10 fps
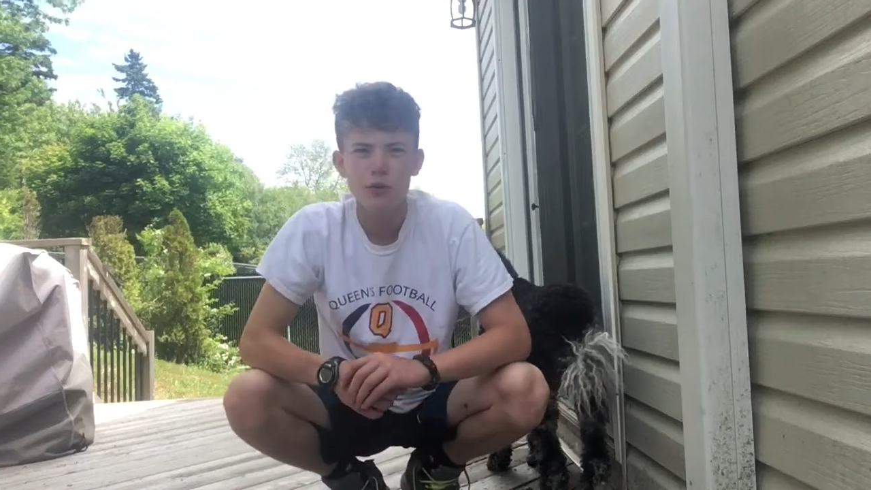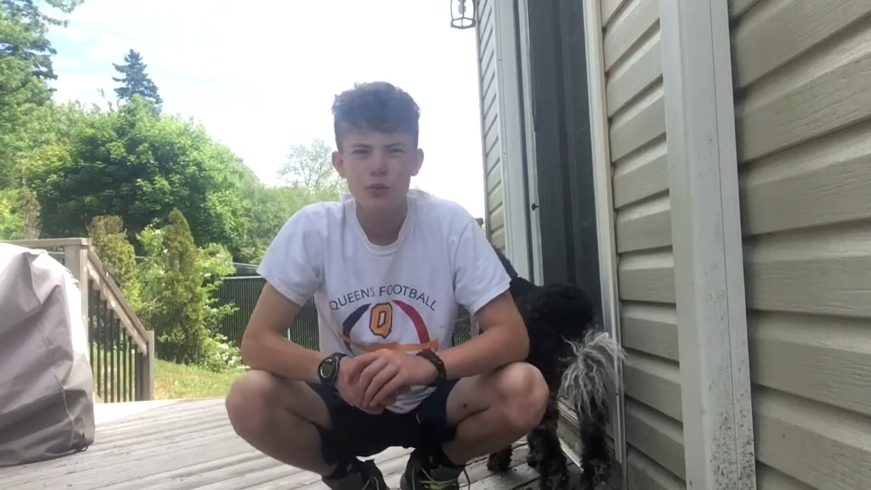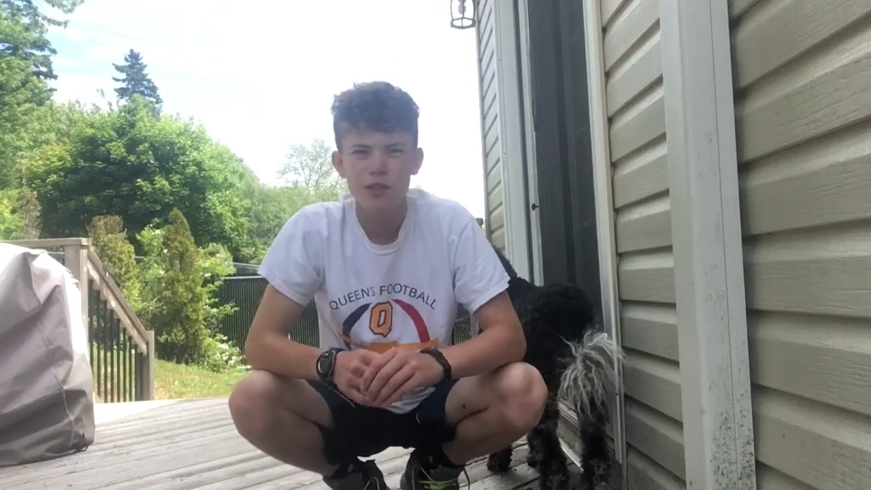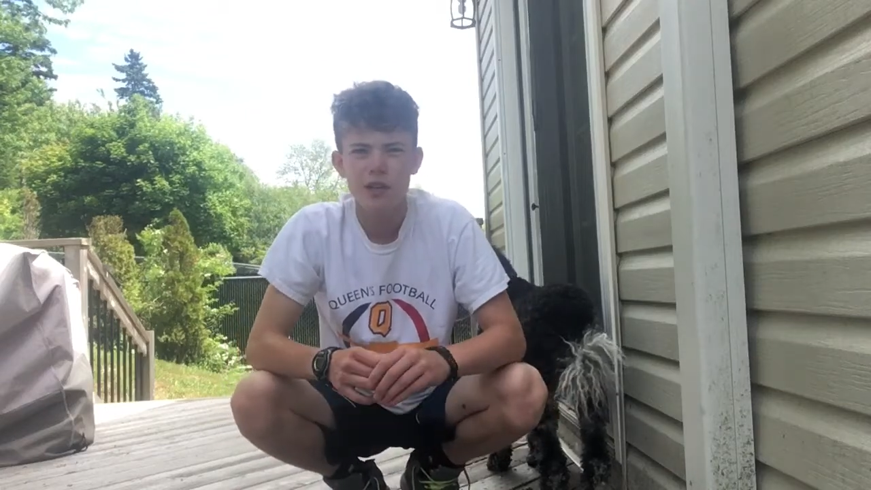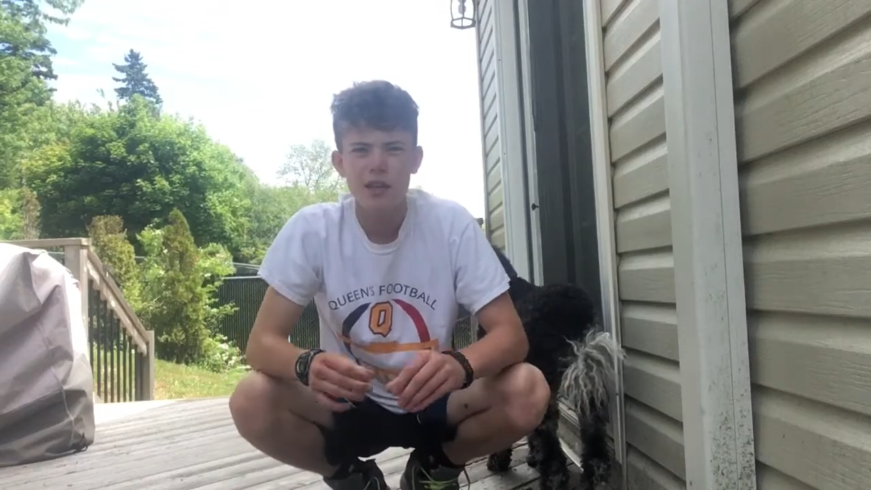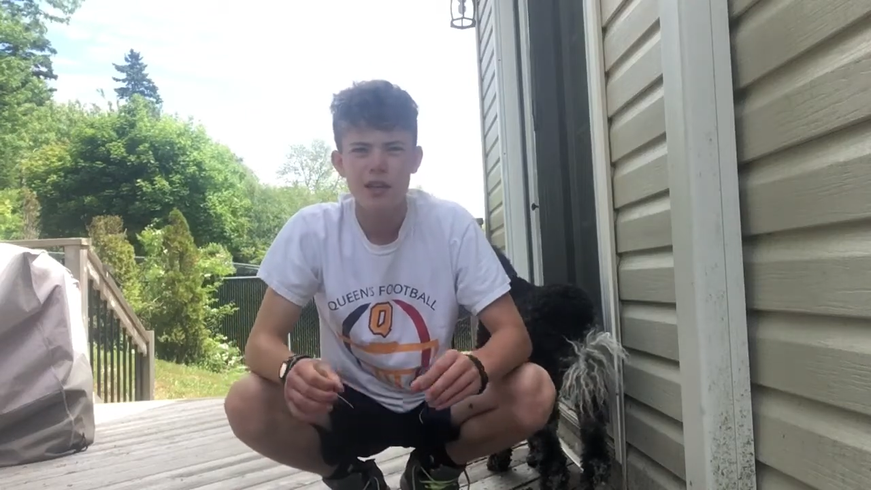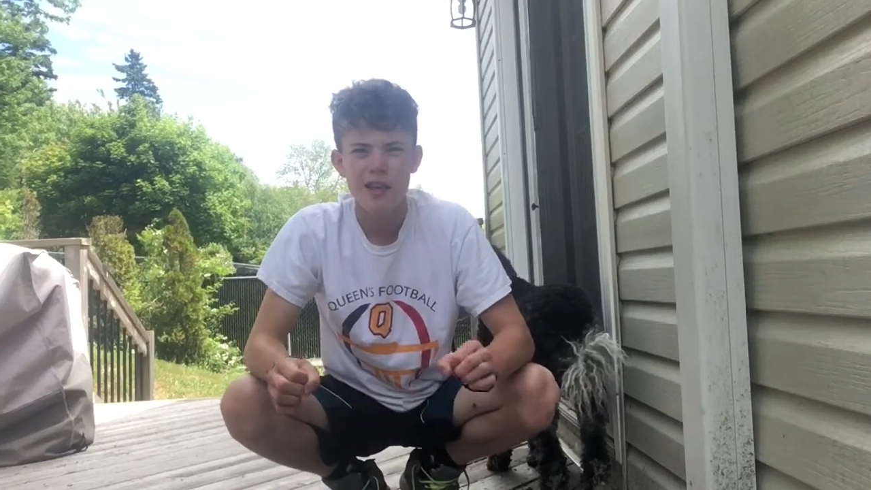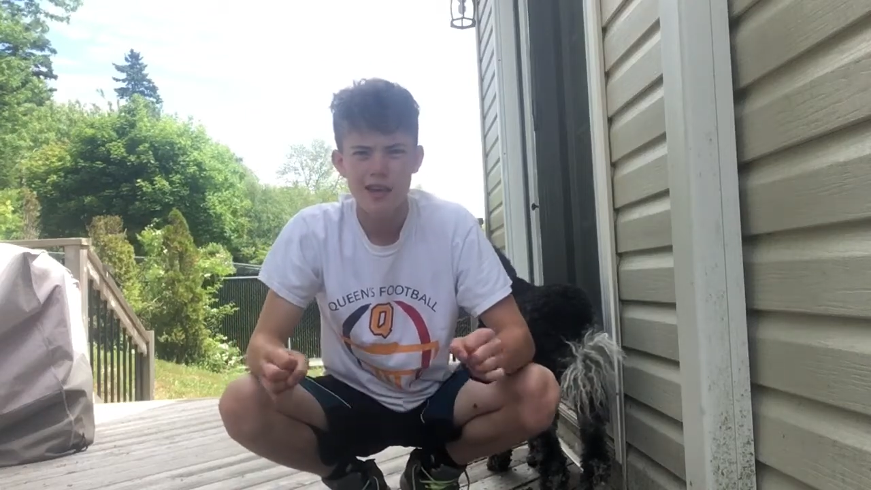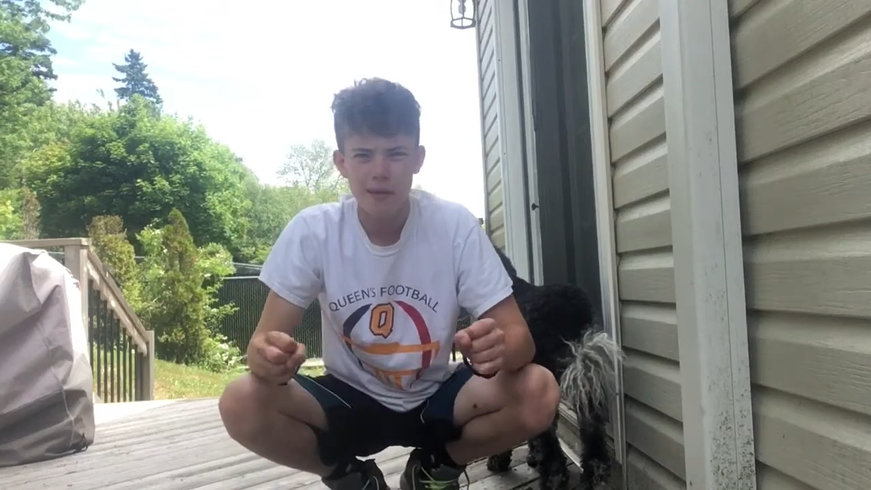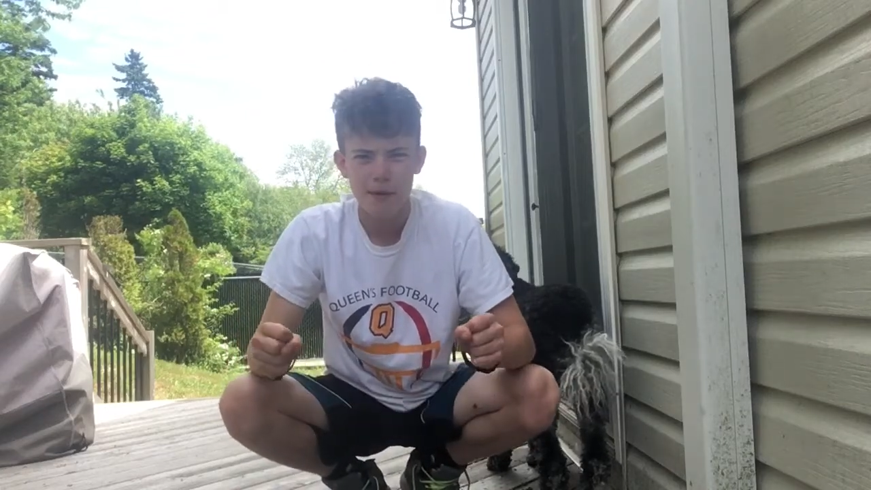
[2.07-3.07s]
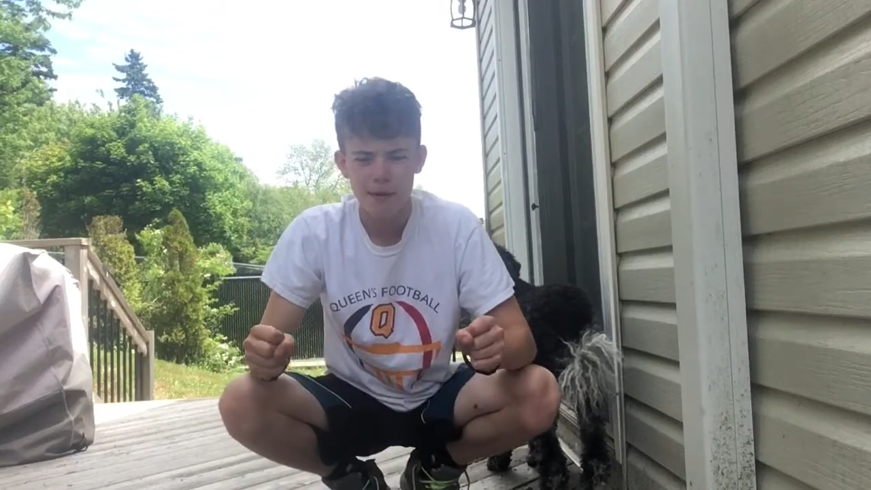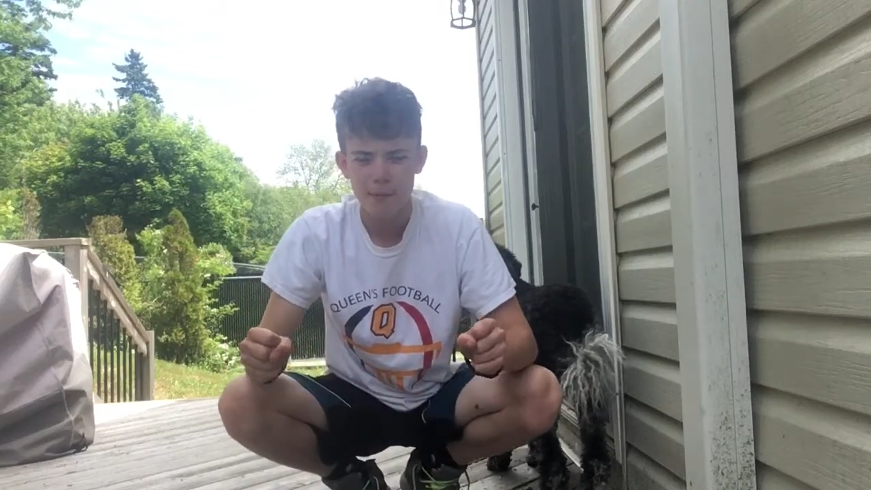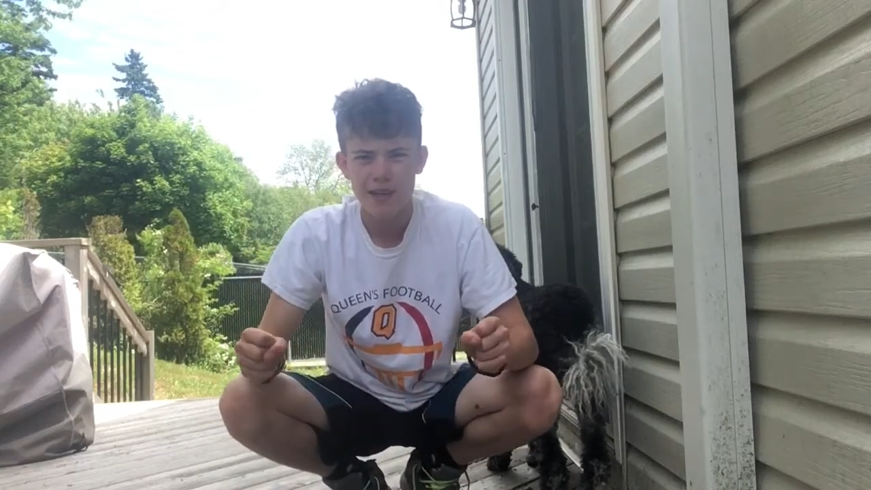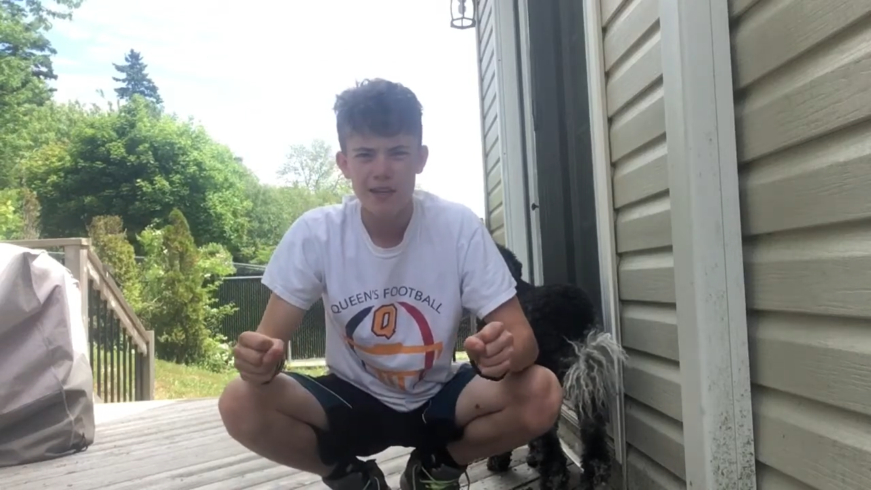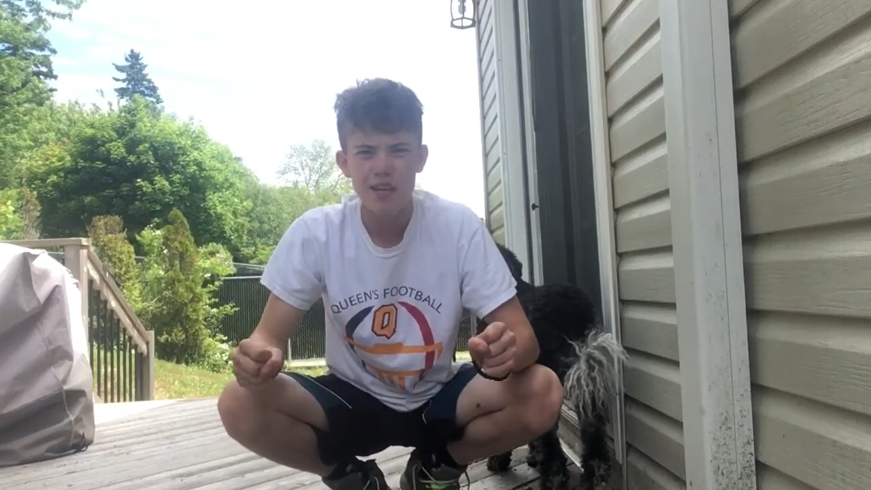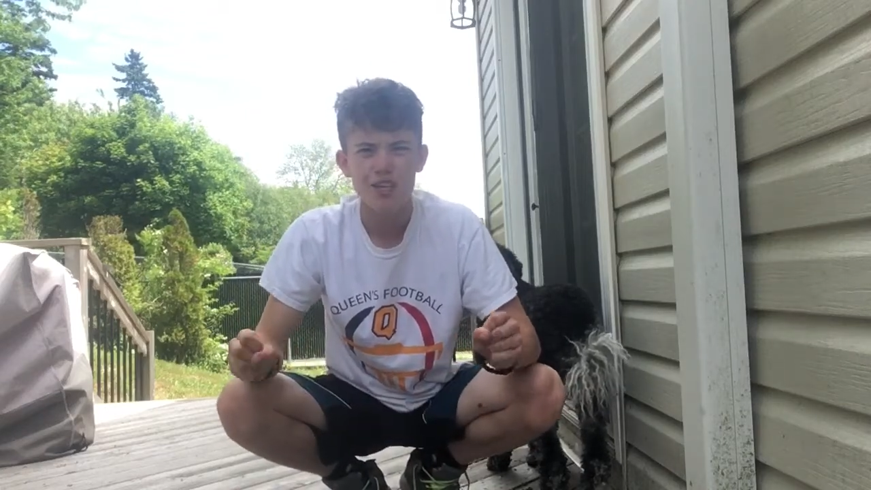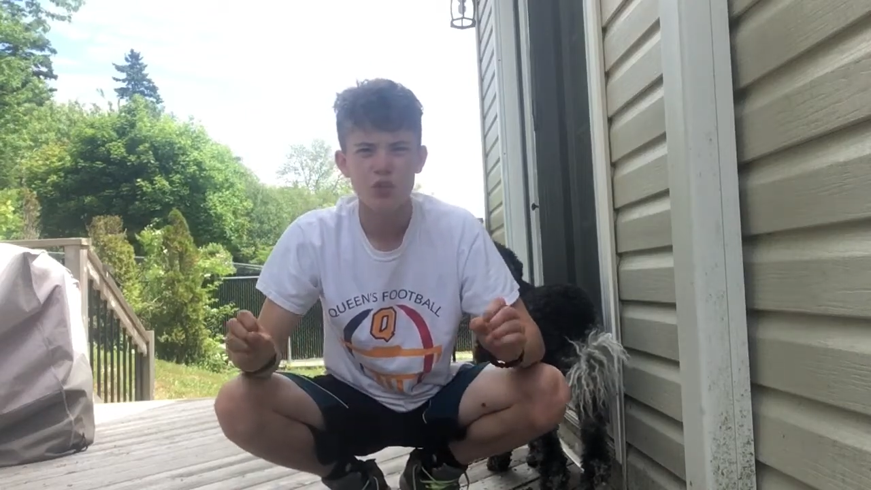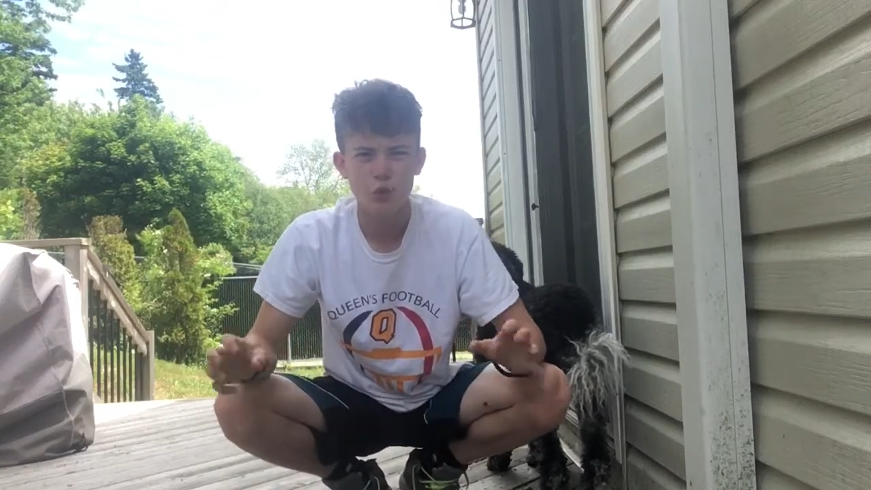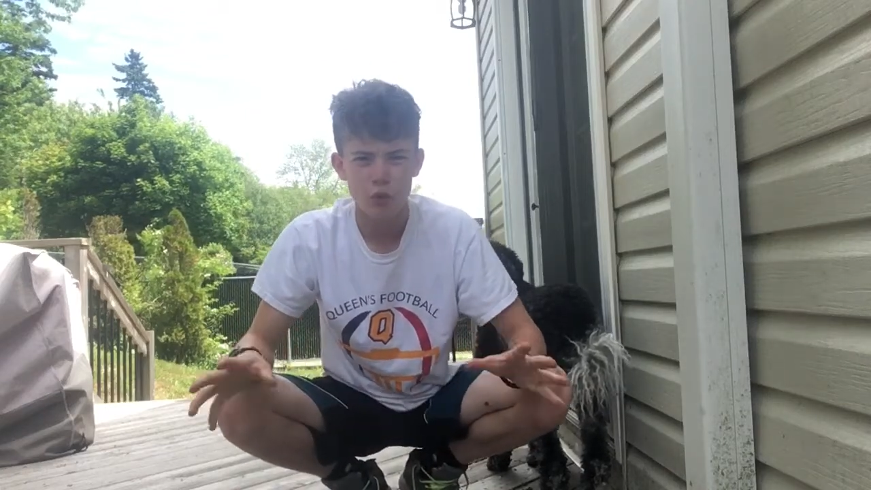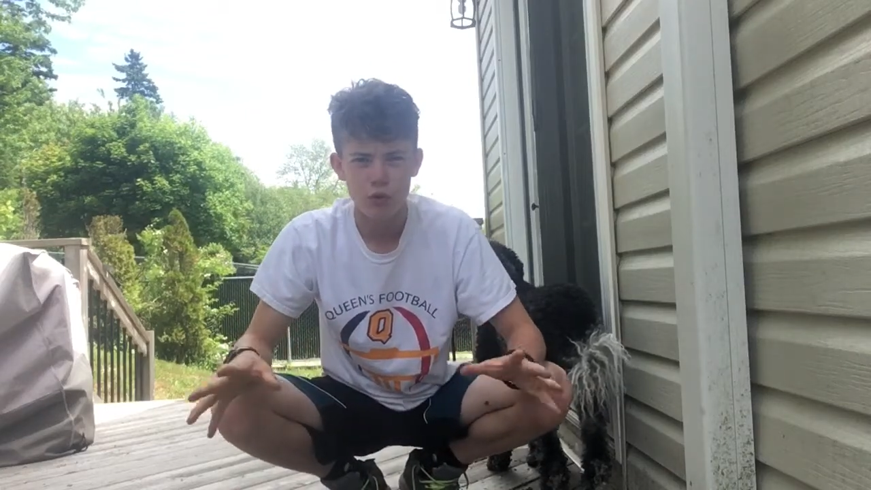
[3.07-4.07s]
set and make a
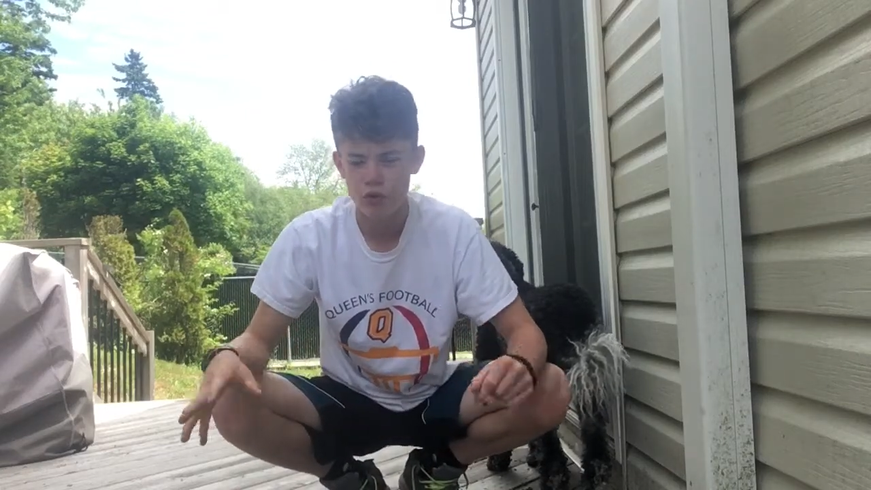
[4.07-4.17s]
squirrel